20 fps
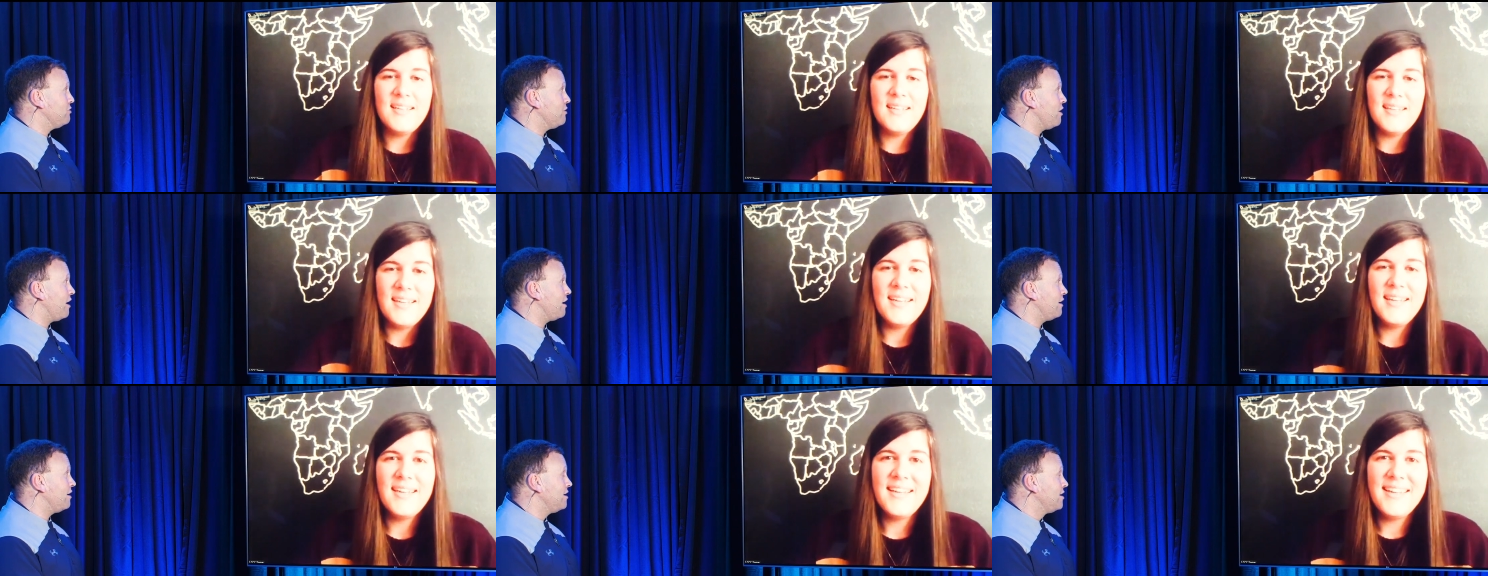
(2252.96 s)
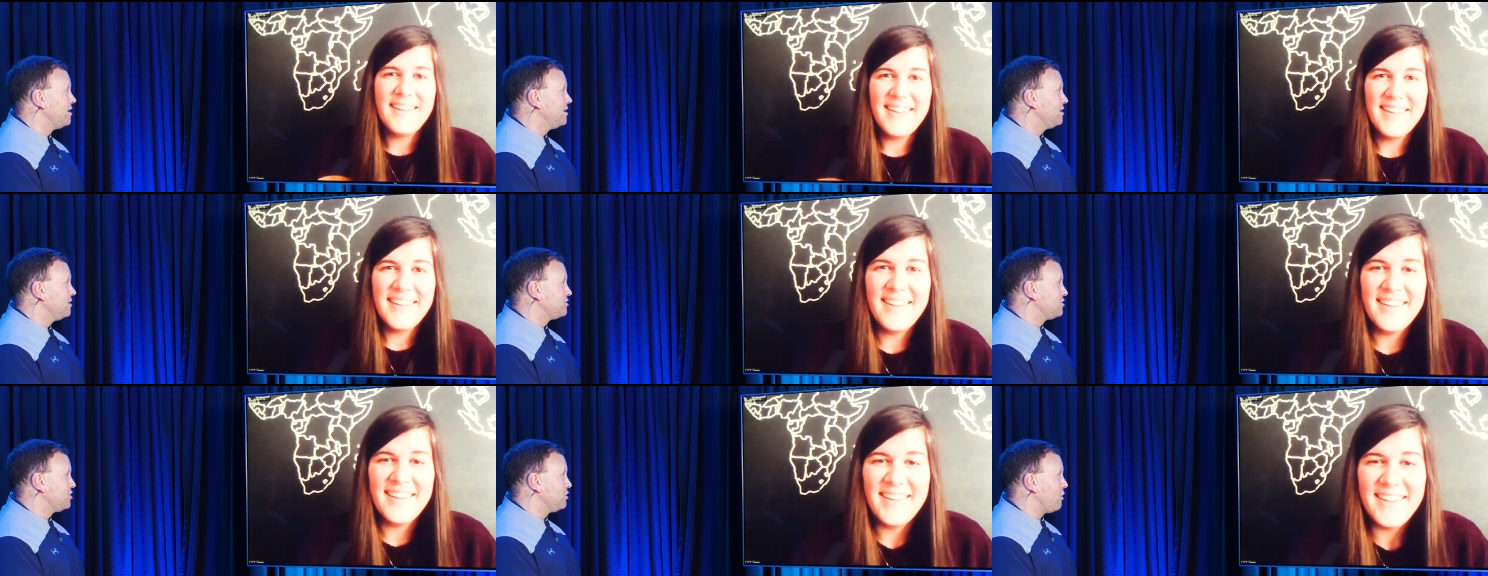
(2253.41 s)
Speaker 1: to our
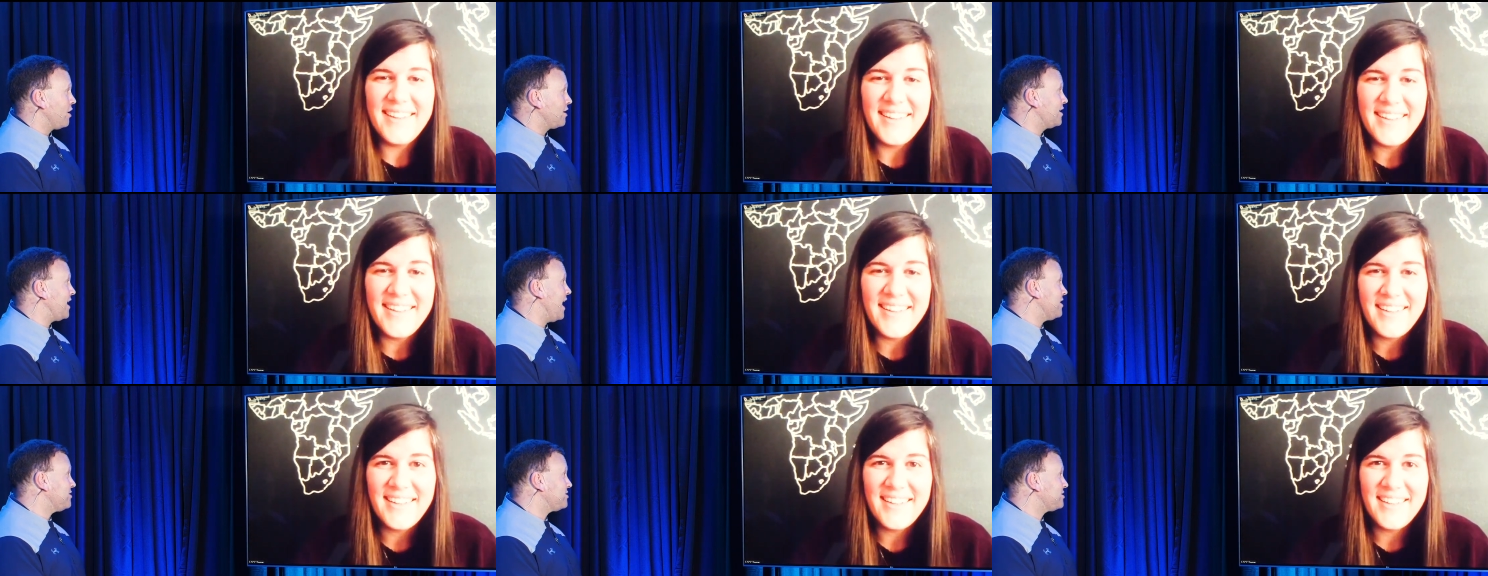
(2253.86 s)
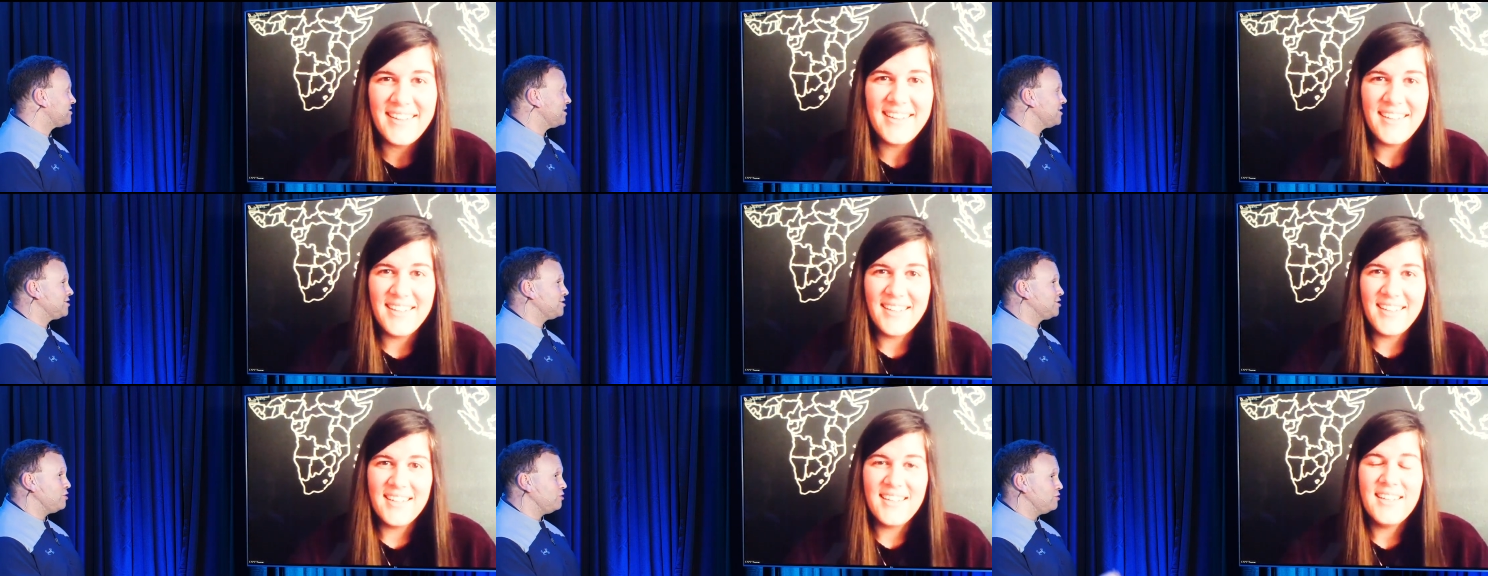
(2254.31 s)
to our guest
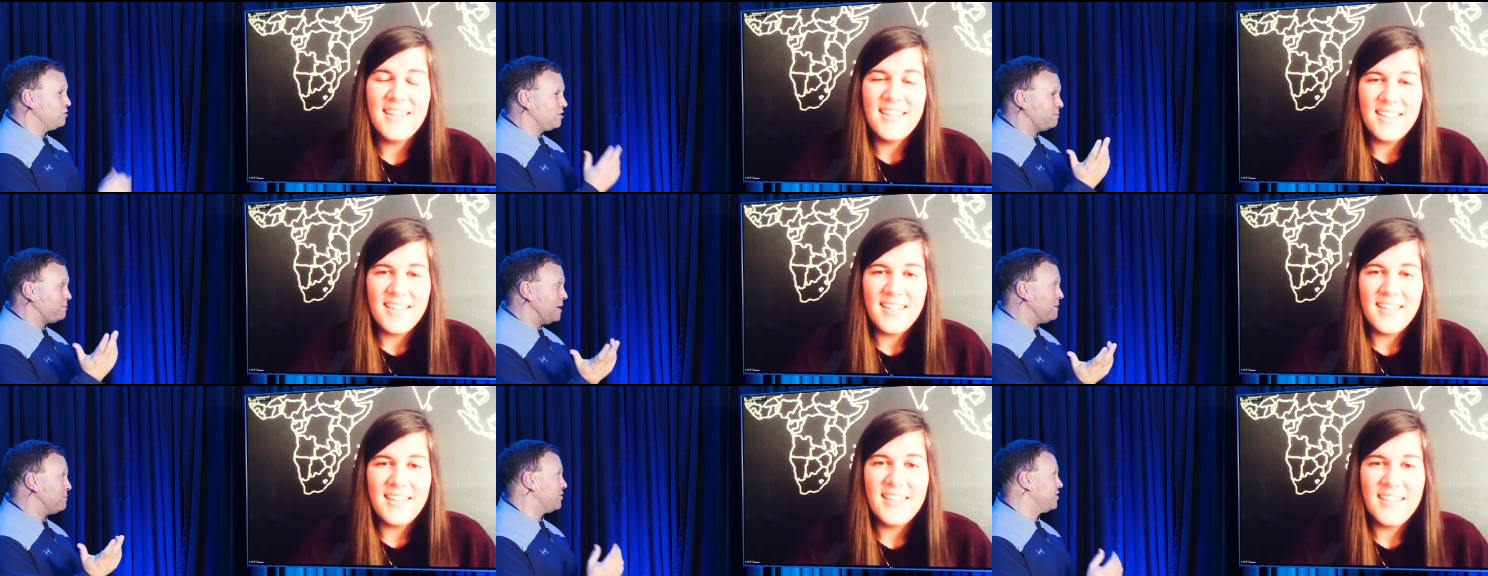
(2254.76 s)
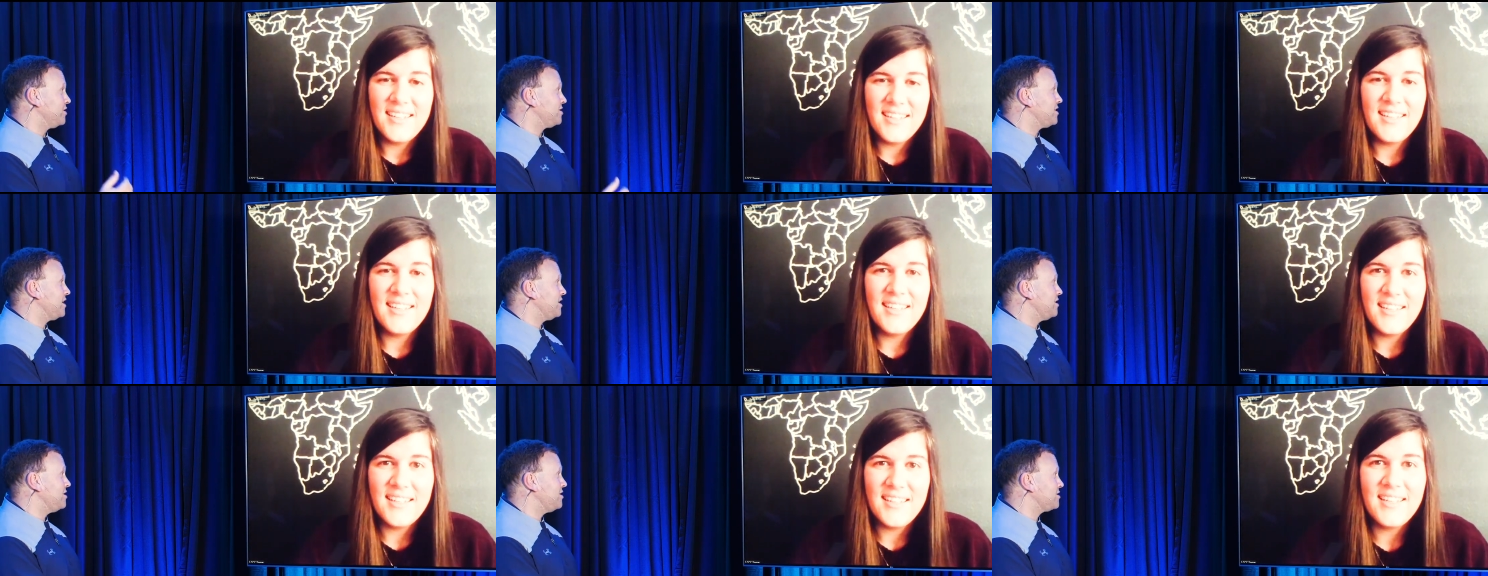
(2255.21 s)
and to the people
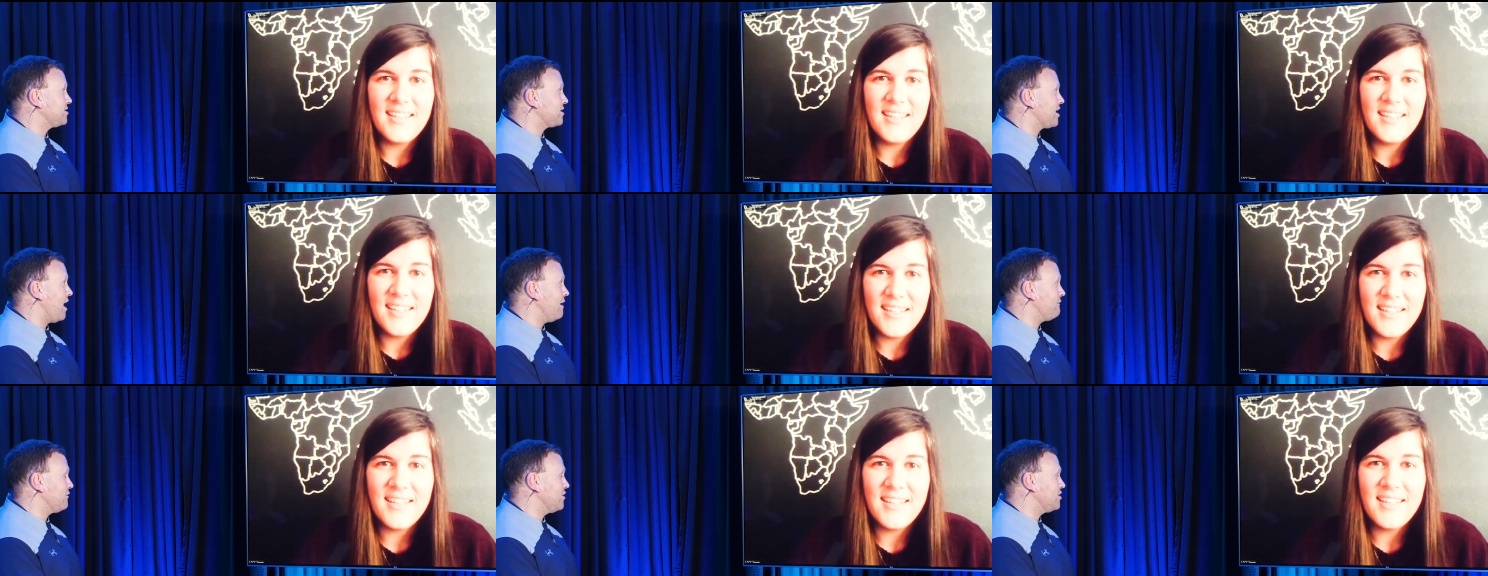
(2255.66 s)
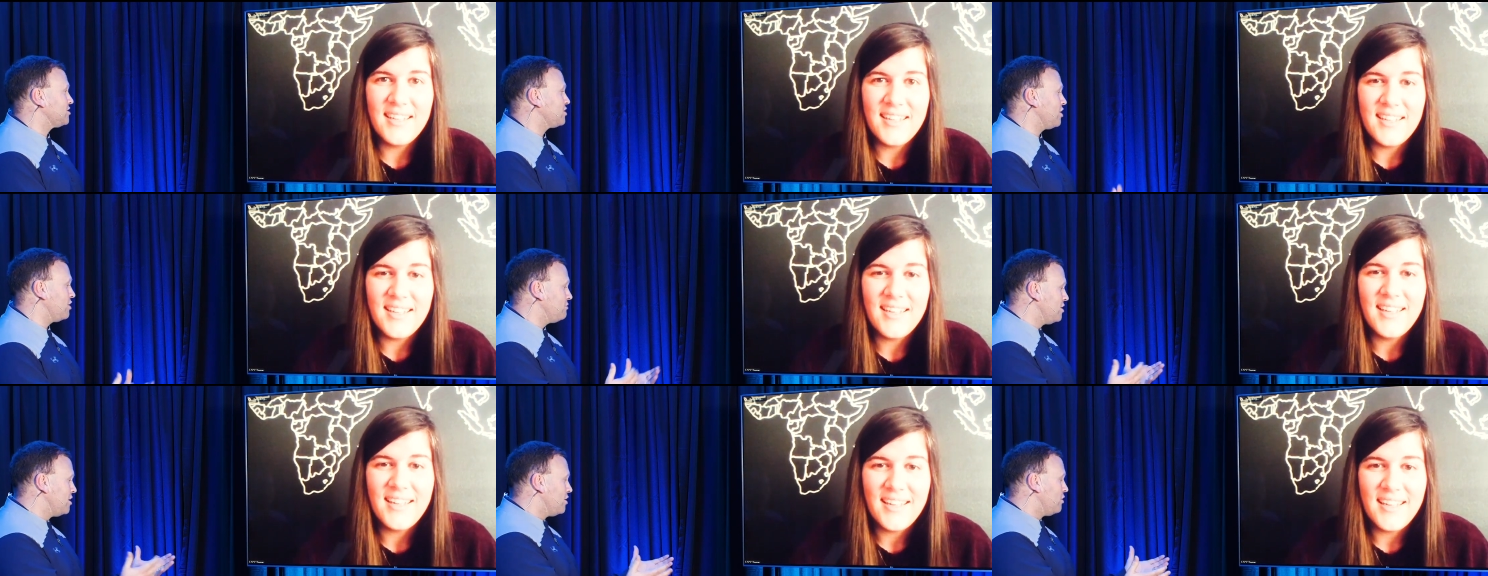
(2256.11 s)
attending this conference.
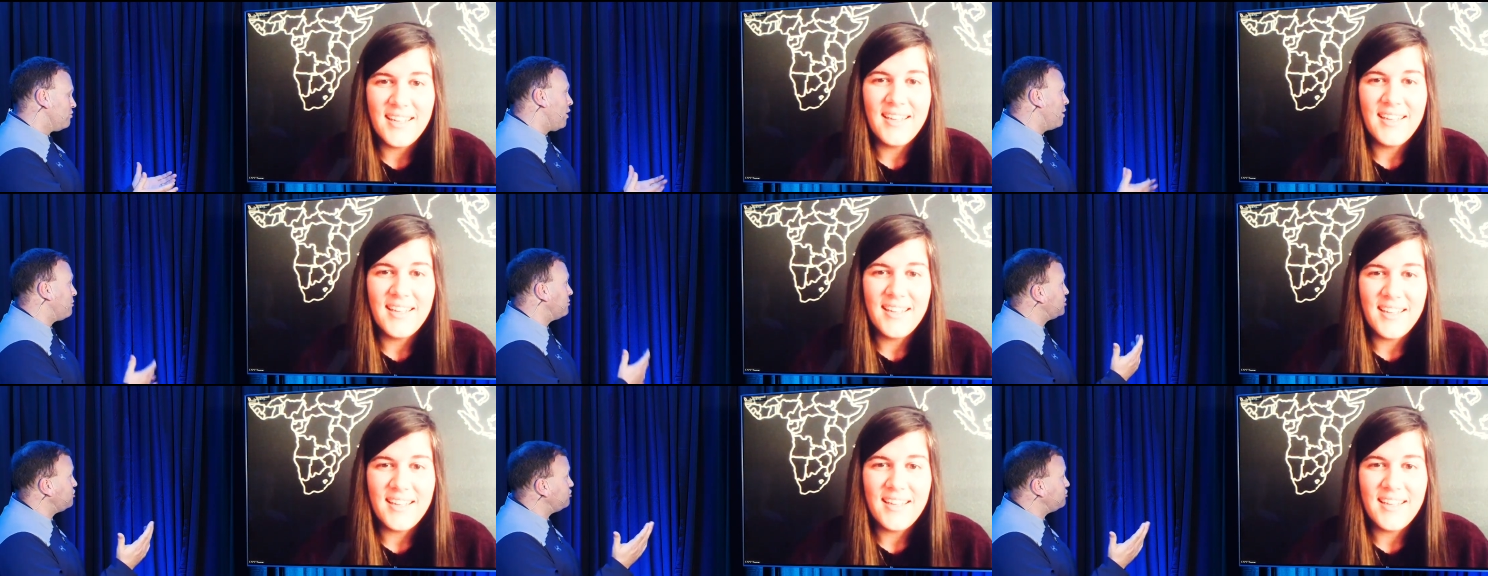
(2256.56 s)
So, what